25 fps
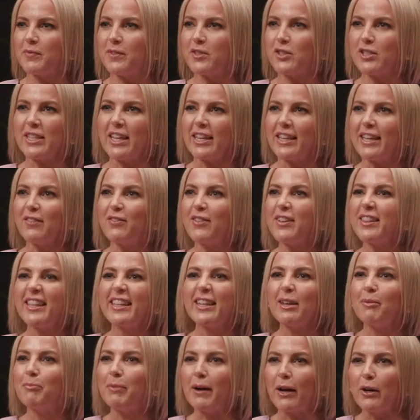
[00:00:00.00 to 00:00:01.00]
just
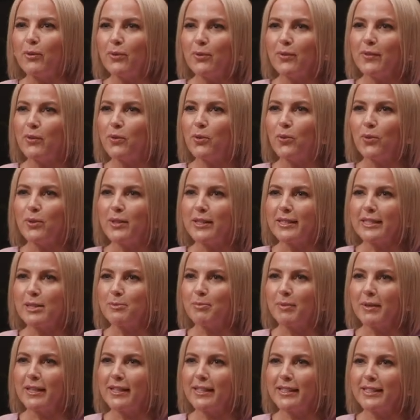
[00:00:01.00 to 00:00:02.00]
everything about the whole
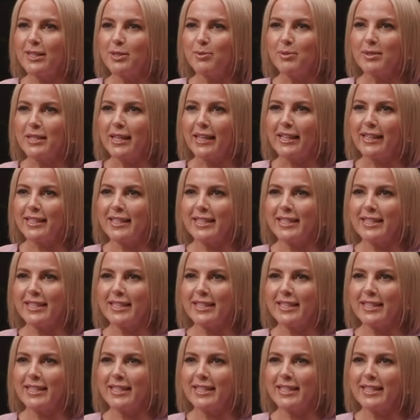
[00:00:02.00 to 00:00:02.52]
experience was like,